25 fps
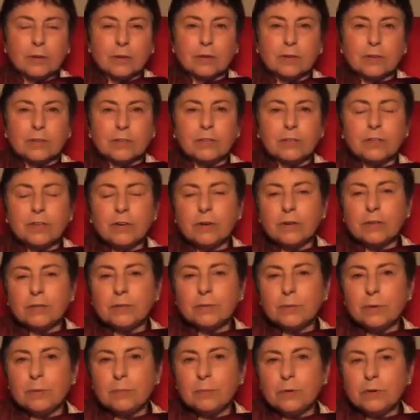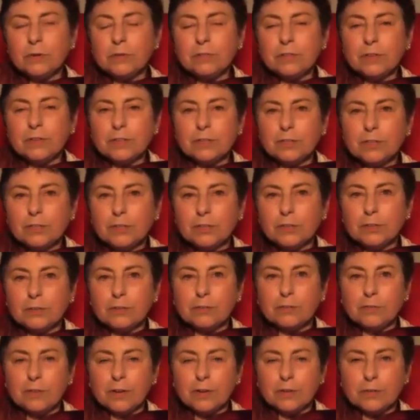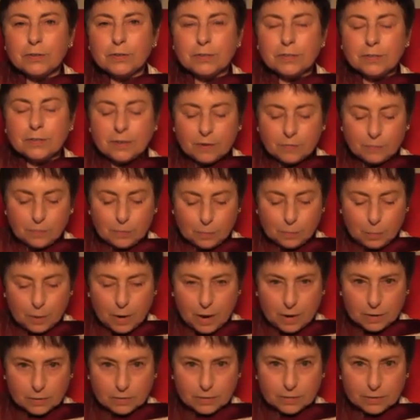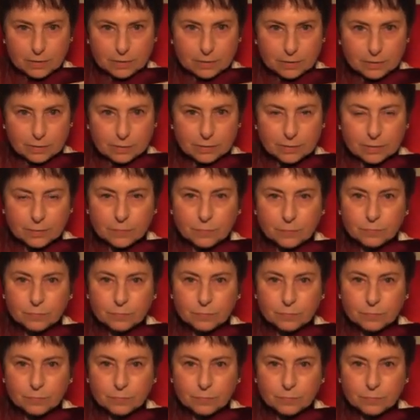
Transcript: So as we move into Vajrasattva practice,